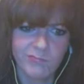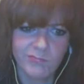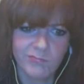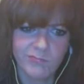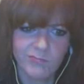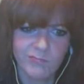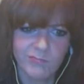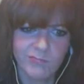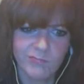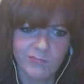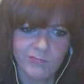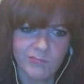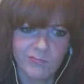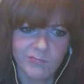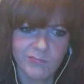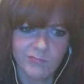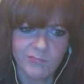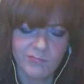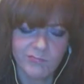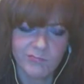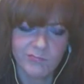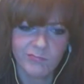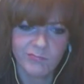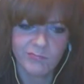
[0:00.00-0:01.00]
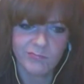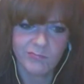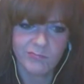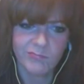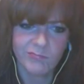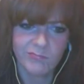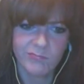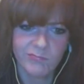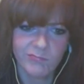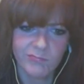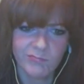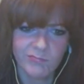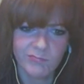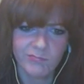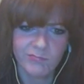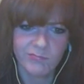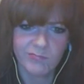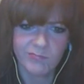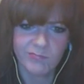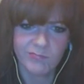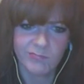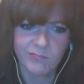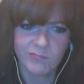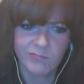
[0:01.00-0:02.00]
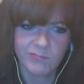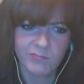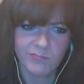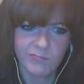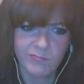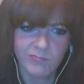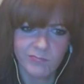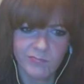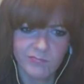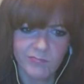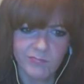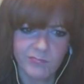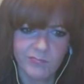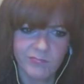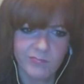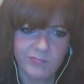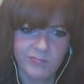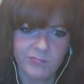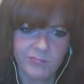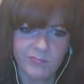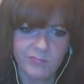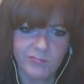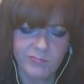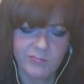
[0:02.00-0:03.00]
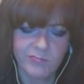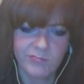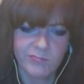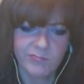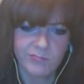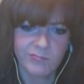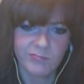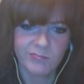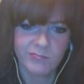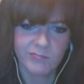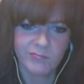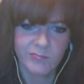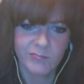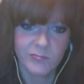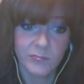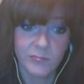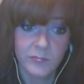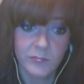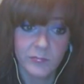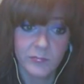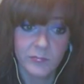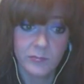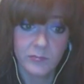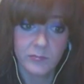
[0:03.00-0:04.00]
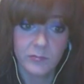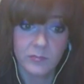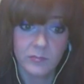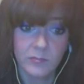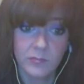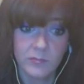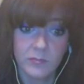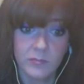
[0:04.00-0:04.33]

(silent)